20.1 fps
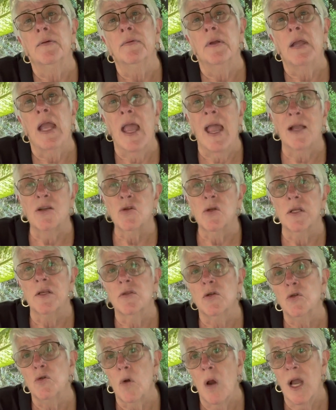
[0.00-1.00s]
Actually,
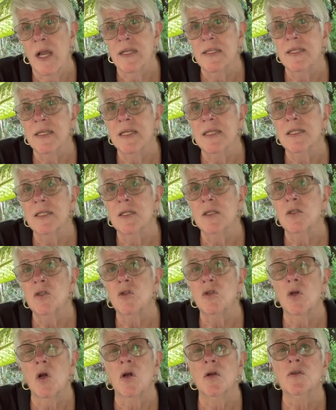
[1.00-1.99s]
the dry season
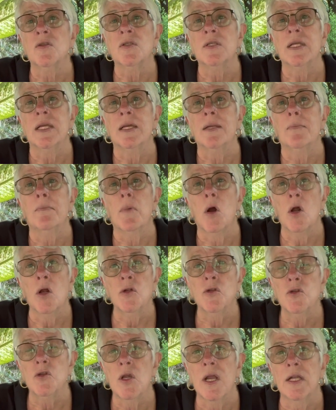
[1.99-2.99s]
starts in
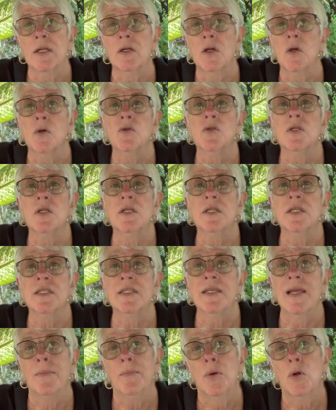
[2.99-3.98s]
March and goes to
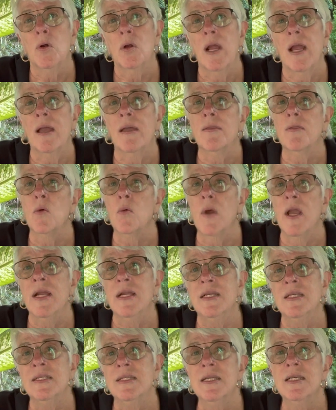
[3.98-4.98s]
December, and the
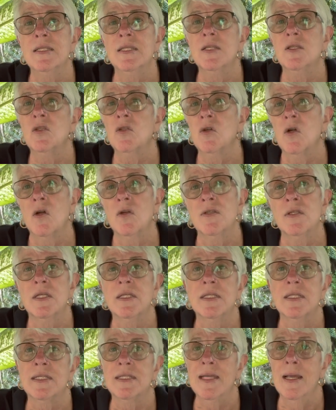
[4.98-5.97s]
rainy season starts
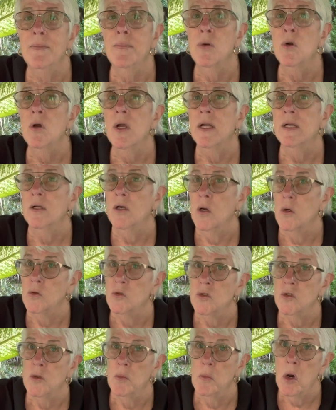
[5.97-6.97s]
in December and
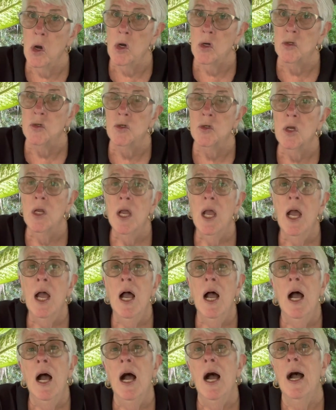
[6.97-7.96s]
goes to March.
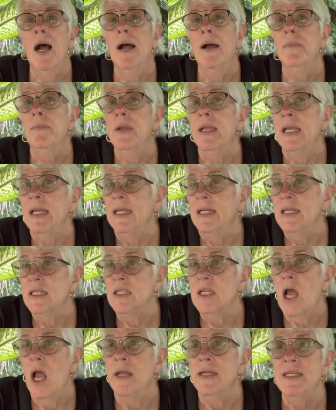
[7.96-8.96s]
It
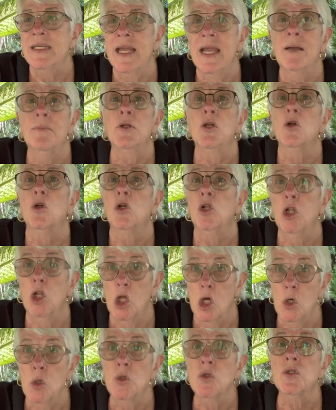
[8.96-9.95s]
is damn near
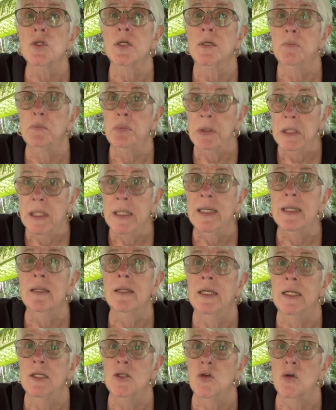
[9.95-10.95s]
closed
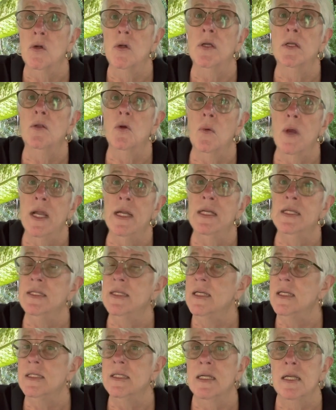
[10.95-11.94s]
completely during the rainy
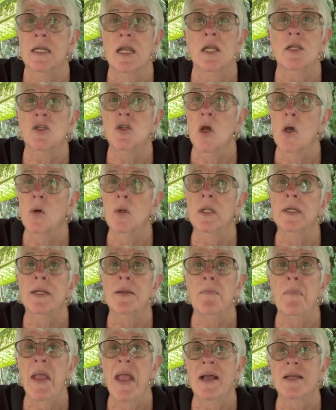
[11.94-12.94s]
season. Totally
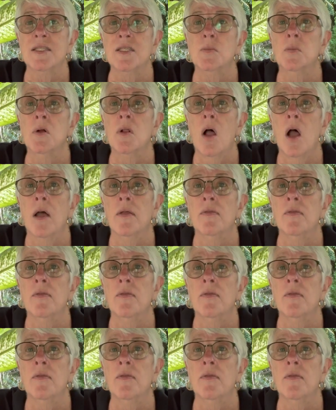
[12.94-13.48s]
impassable